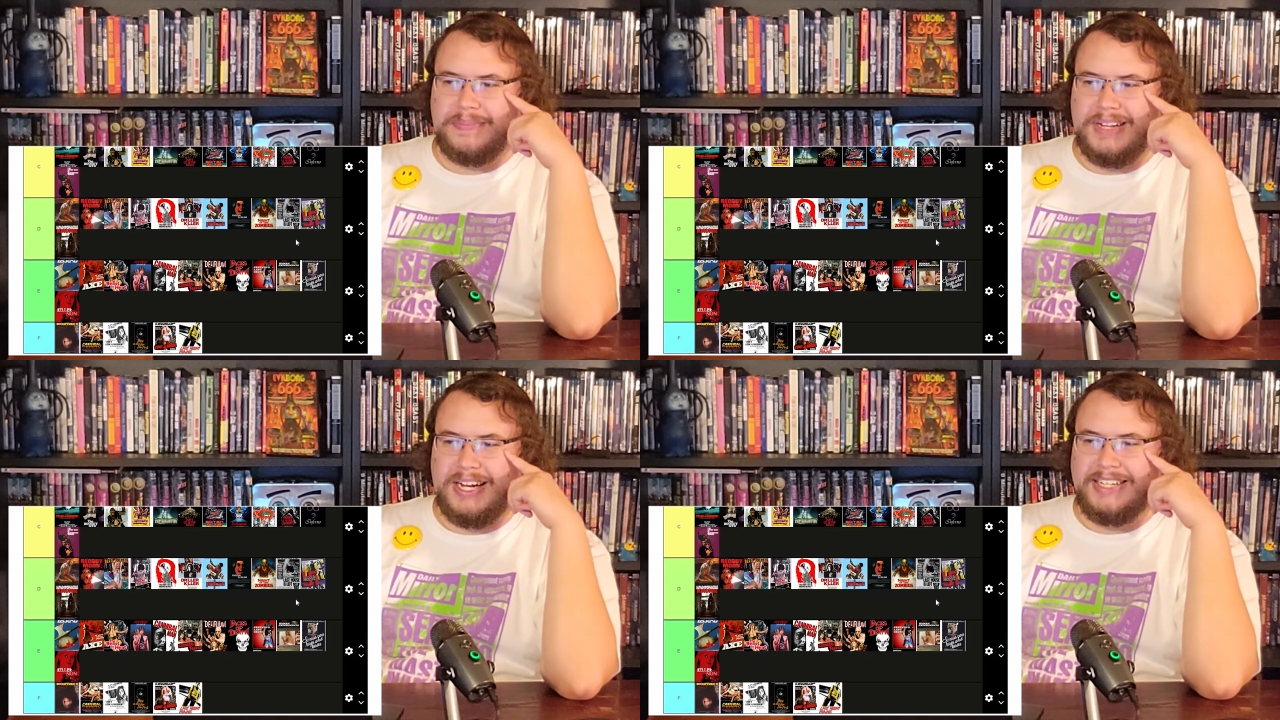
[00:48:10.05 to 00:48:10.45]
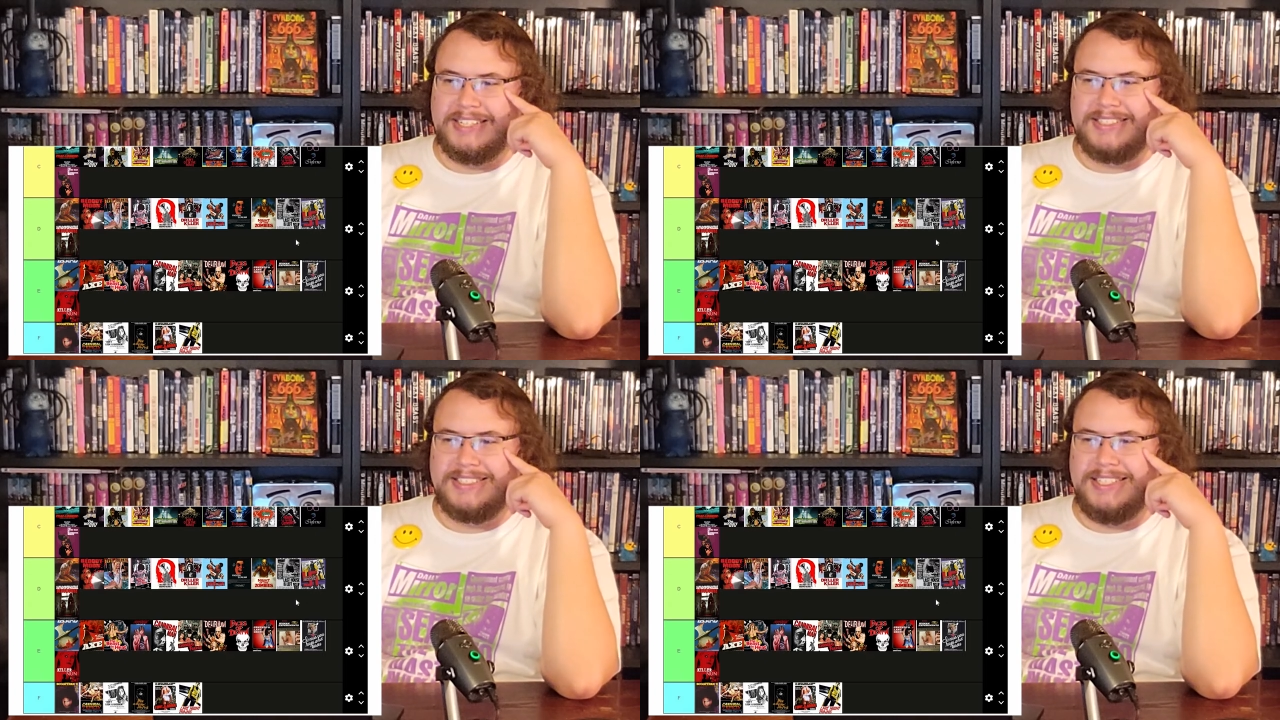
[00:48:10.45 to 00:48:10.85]
I
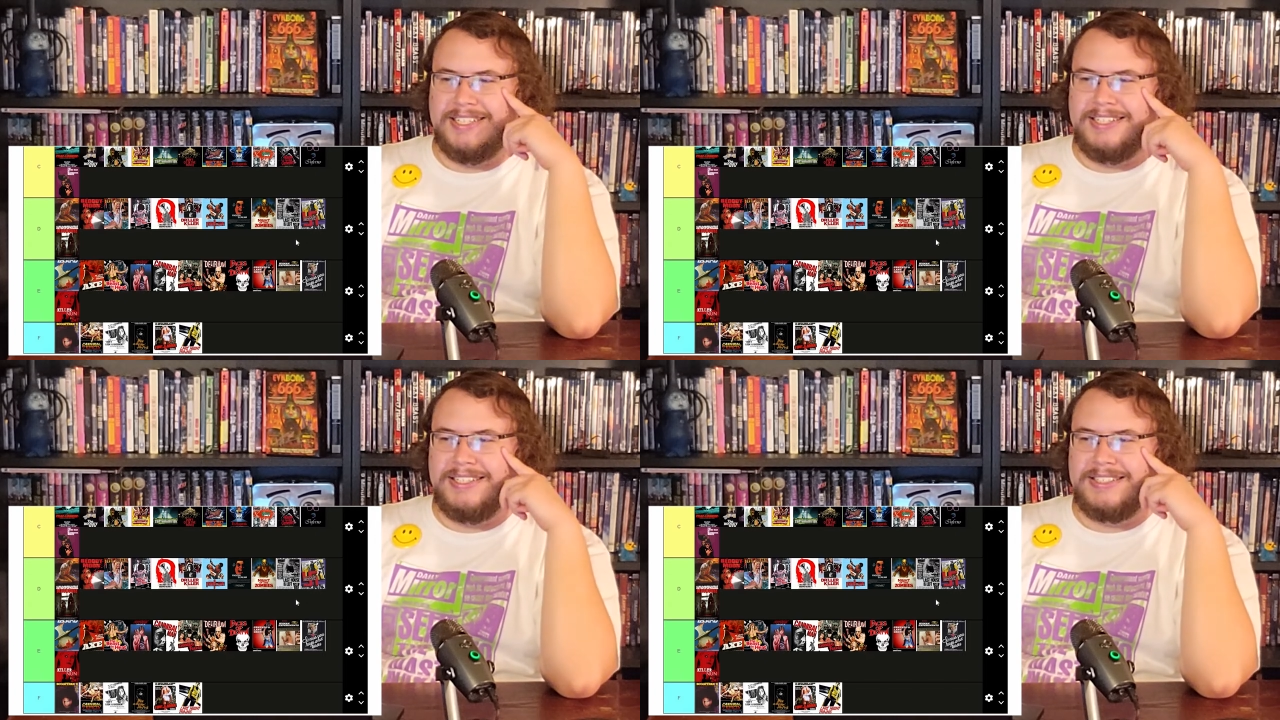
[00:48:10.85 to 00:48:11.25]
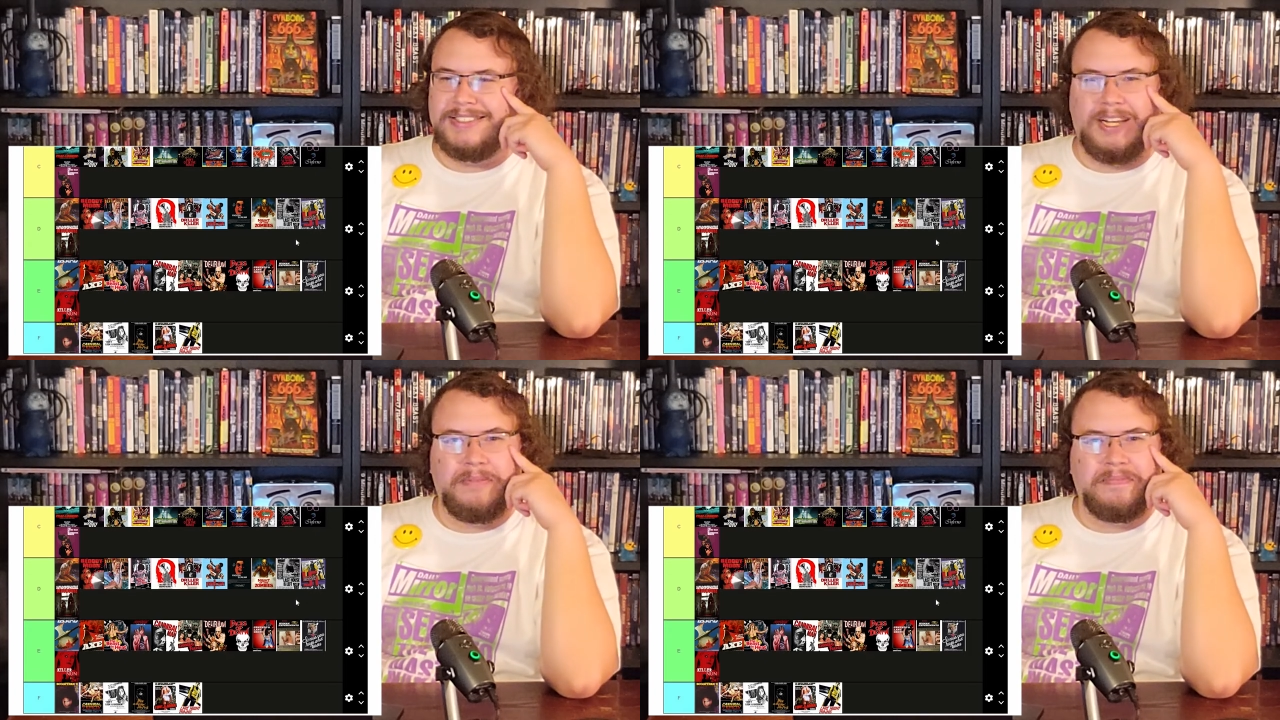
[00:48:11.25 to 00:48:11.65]
could see
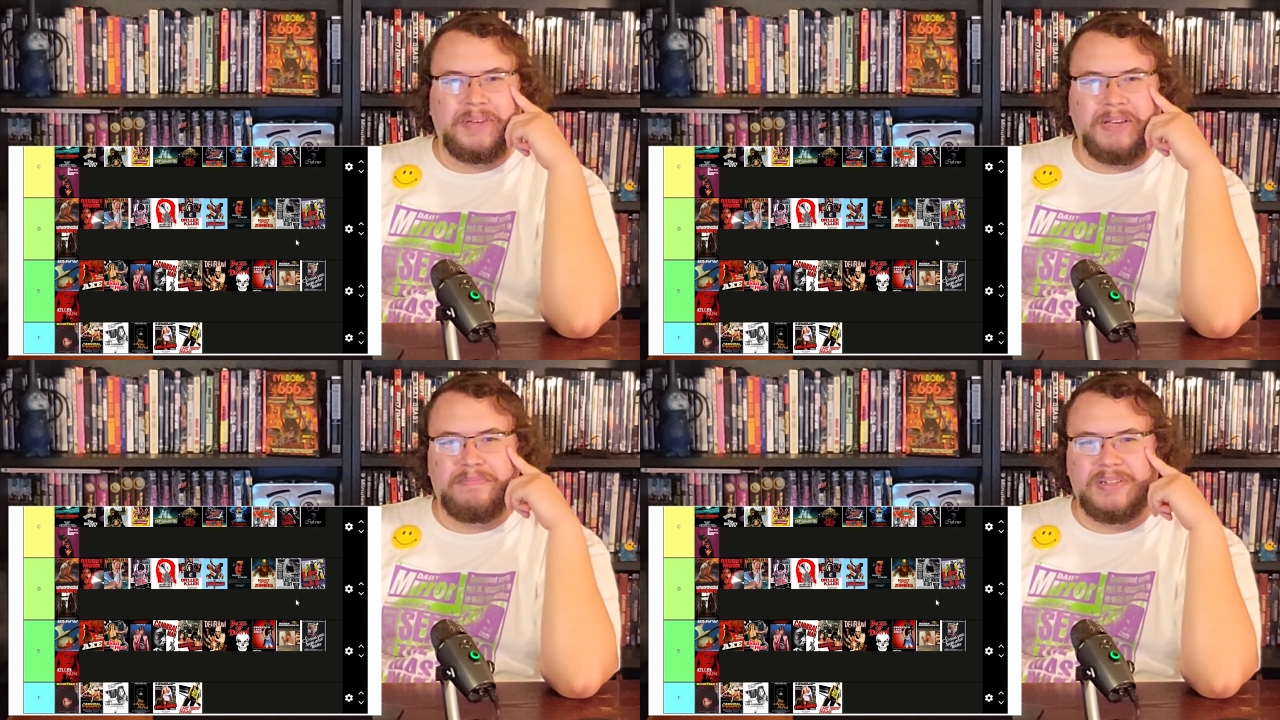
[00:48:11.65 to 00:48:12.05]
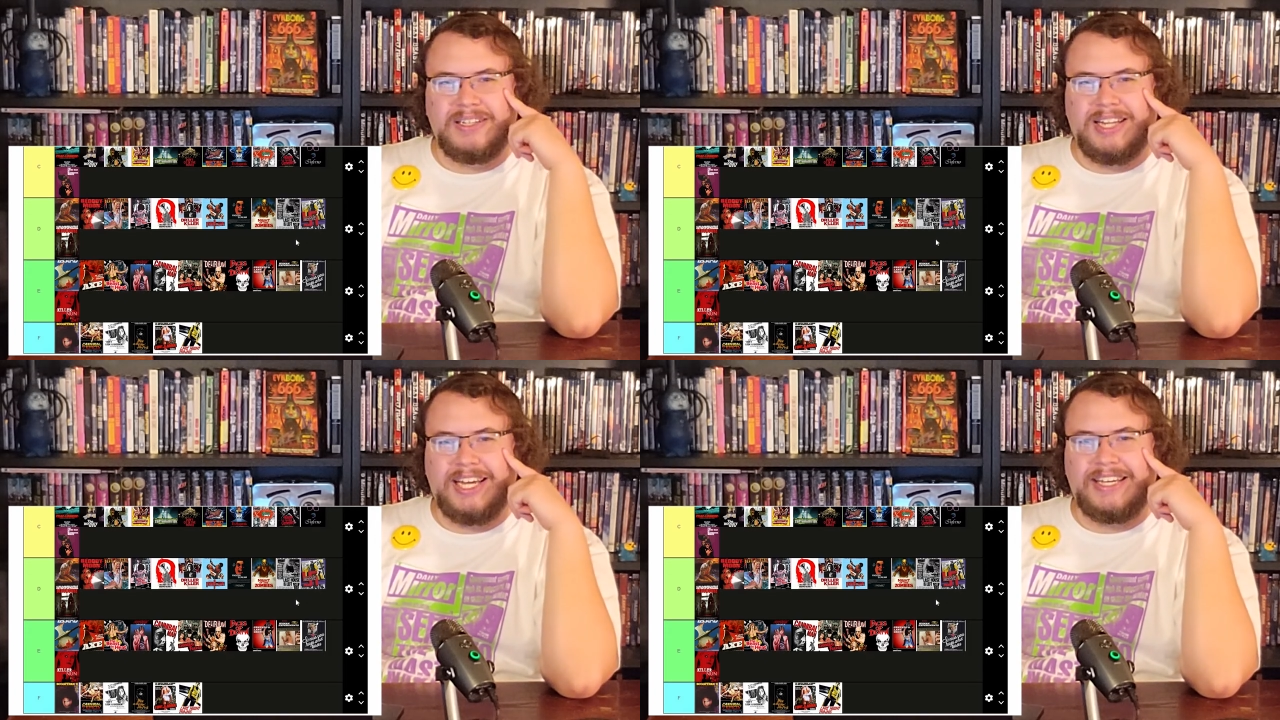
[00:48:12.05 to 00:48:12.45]
some
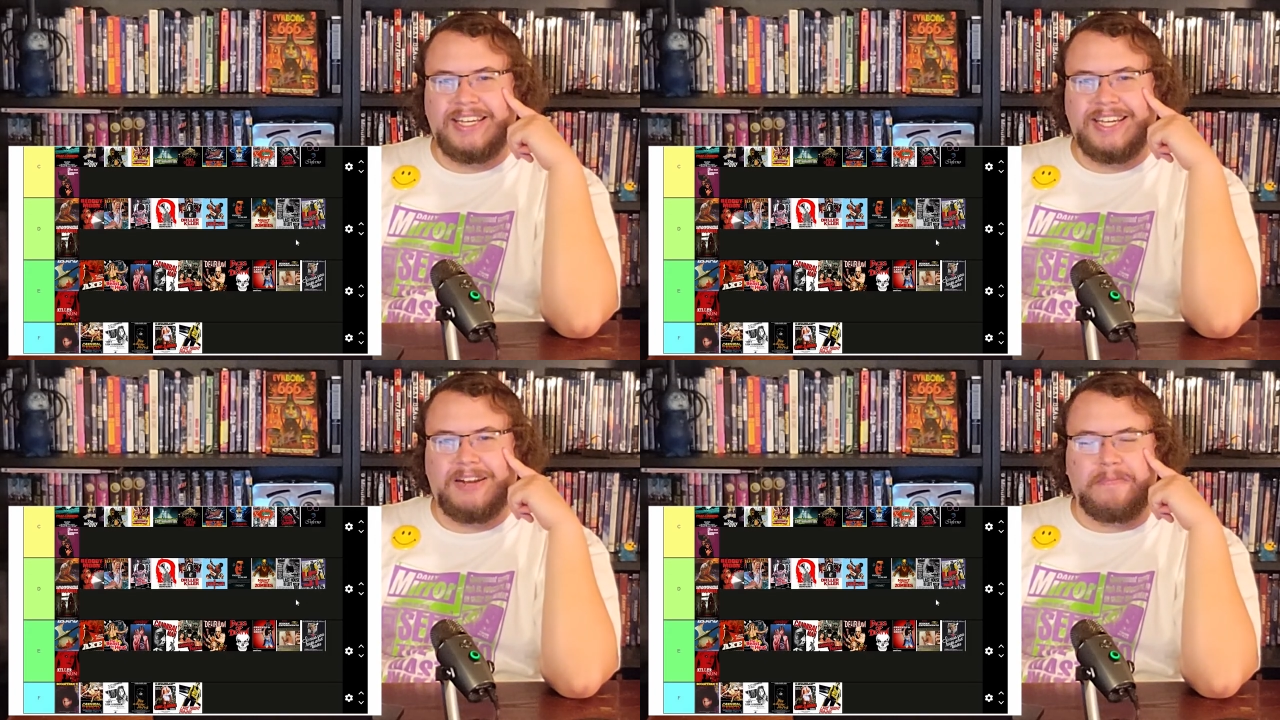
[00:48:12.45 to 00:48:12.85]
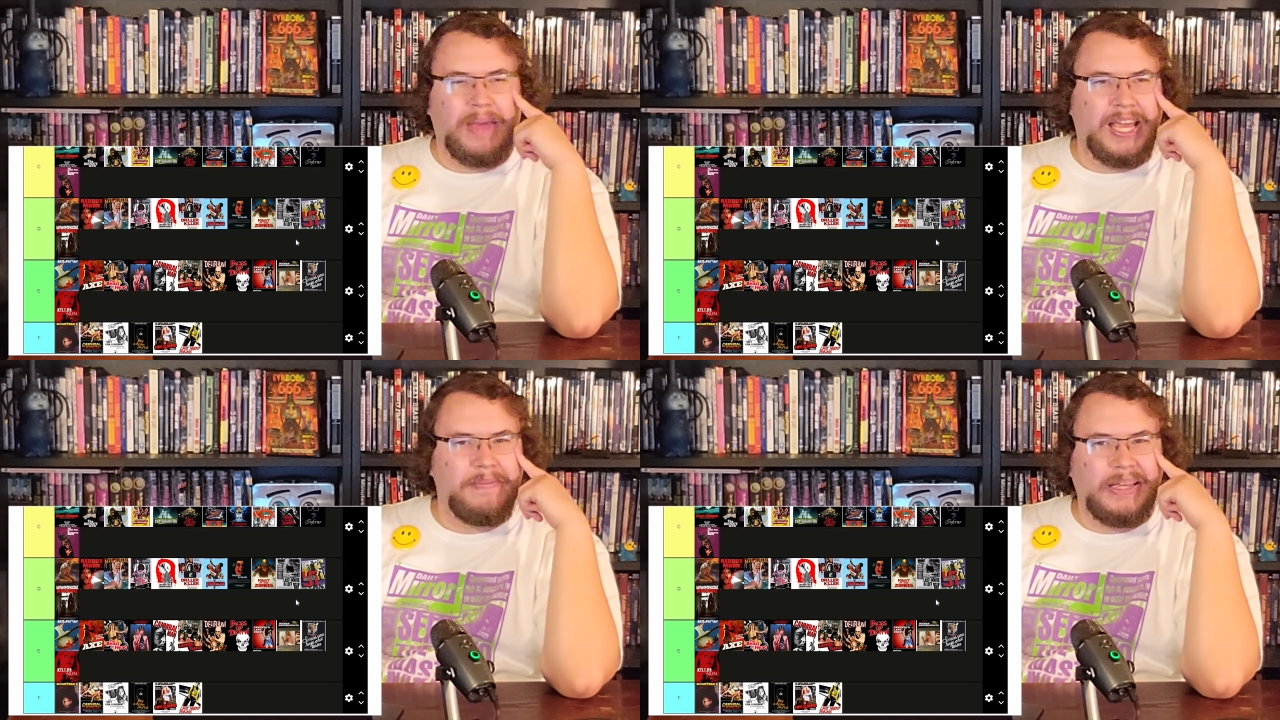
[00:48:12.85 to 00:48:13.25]
people liking it
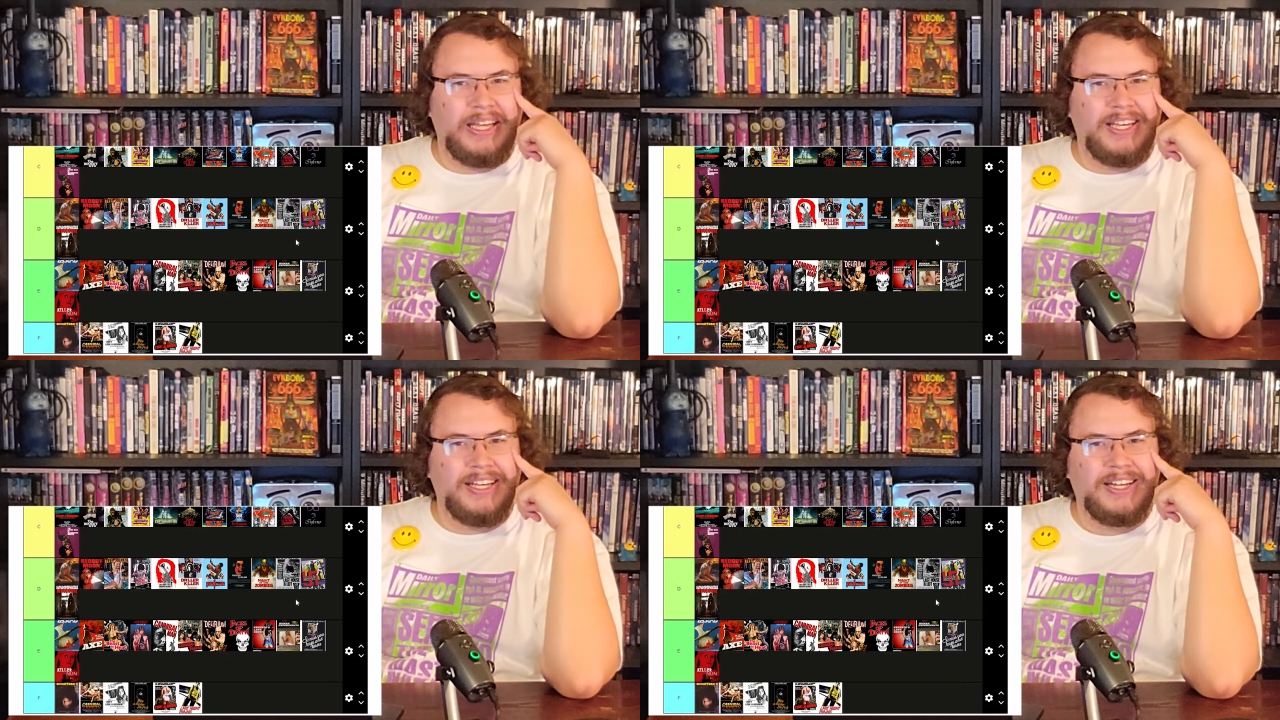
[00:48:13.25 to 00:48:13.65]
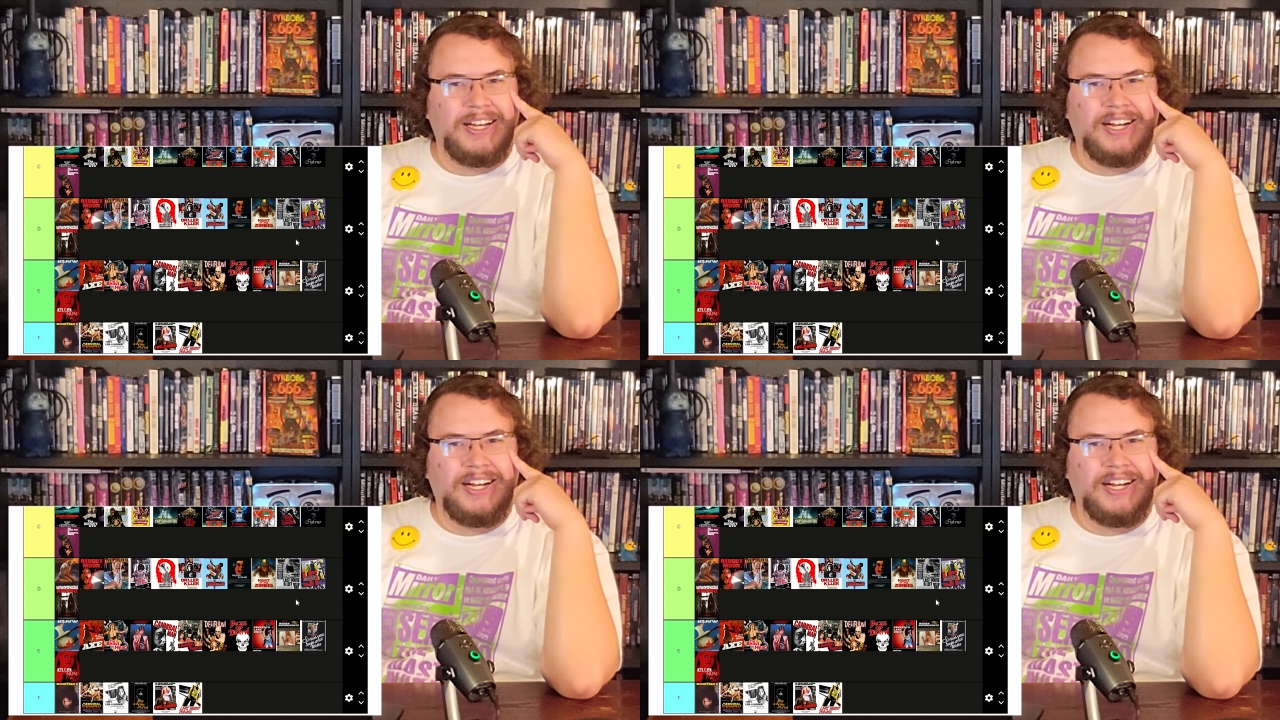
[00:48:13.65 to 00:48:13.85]
maybe